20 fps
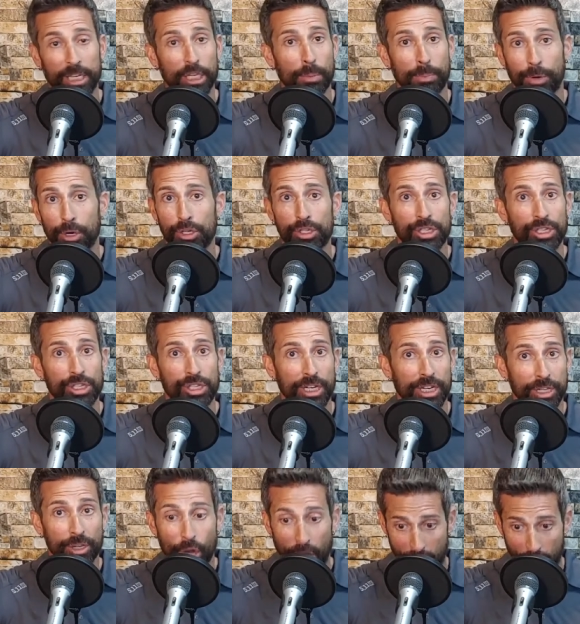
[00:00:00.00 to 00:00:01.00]
the person
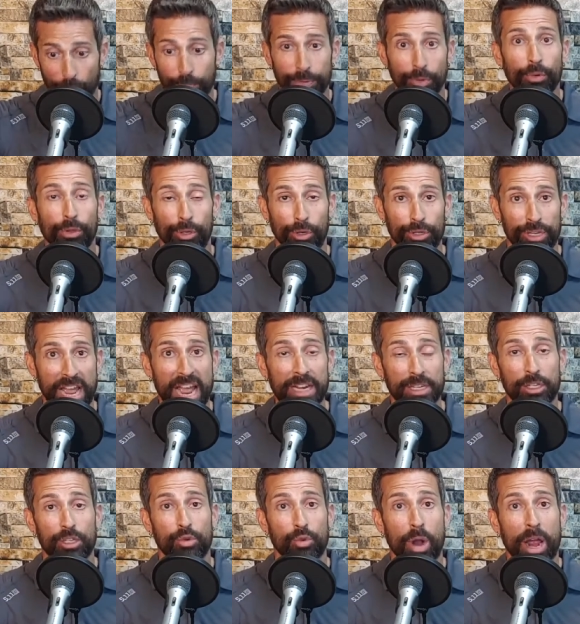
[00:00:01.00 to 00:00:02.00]
sitting there help you with your
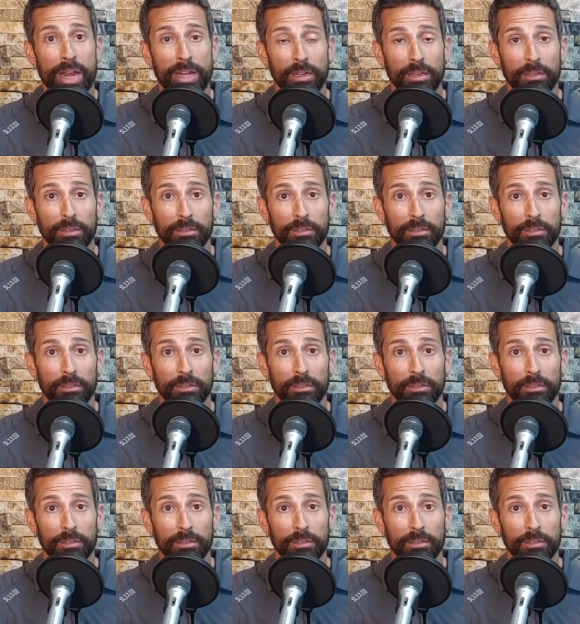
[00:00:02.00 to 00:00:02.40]
taxes, right?